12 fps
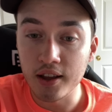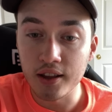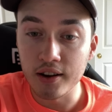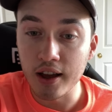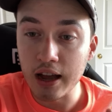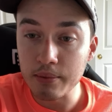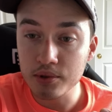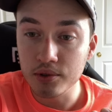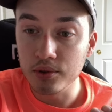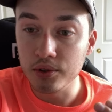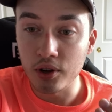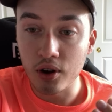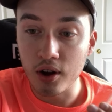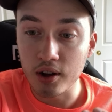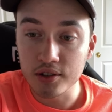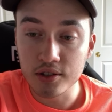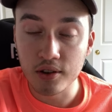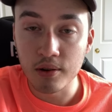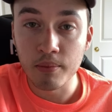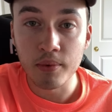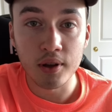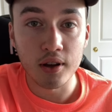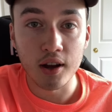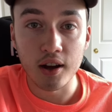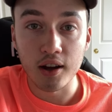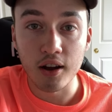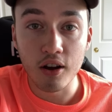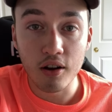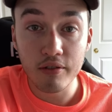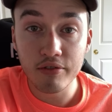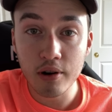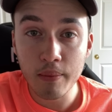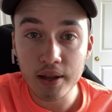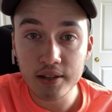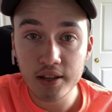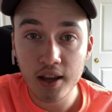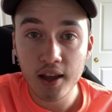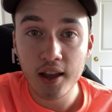an absolutely awesome uh, haul from it.